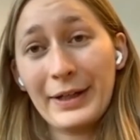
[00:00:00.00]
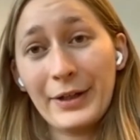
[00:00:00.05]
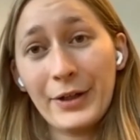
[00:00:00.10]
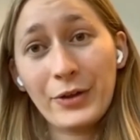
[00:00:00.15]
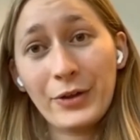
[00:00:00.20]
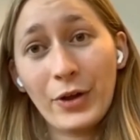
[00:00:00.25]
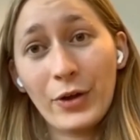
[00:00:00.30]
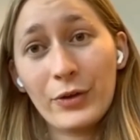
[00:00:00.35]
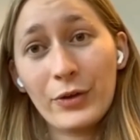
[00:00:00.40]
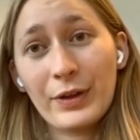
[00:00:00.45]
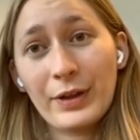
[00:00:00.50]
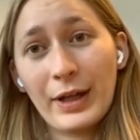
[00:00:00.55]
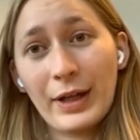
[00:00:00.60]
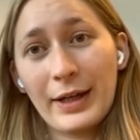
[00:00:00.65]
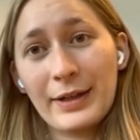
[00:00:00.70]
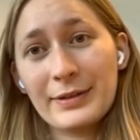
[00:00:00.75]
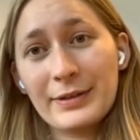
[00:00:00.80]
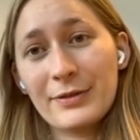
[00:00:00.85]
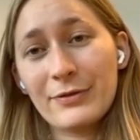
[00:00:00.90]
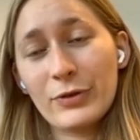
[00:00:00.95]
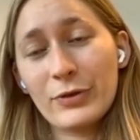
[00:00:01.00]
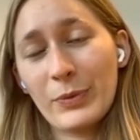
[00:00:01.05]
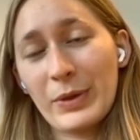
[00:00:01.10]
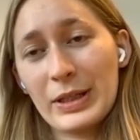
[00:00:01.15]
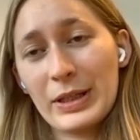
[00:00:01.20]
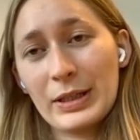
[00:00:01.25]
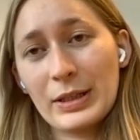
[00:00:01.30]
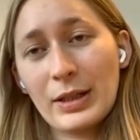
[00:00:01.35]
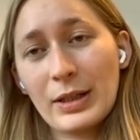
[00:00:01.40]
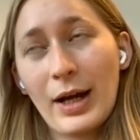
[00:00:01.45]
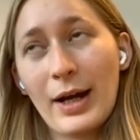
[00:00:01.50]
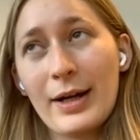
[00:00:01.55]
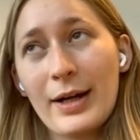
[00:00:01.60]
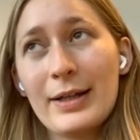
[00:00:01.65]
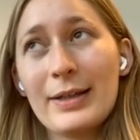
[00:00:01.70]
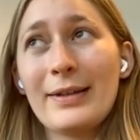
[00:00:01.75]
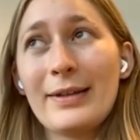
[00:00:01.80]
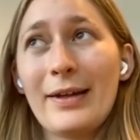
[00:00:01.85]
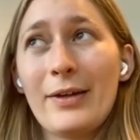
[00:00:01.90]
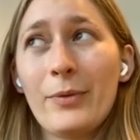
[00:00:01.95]
don't know the case of Sweden
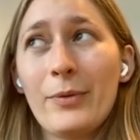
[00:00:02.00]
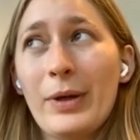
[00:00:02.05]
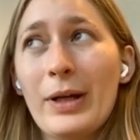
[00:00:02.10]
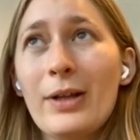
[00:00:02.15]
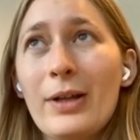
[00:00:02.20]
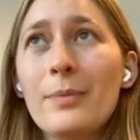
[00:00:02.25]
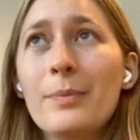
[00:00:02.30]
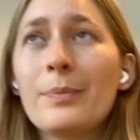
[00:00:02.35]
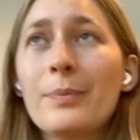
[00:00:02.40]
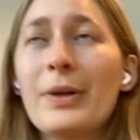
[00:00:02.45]
that well,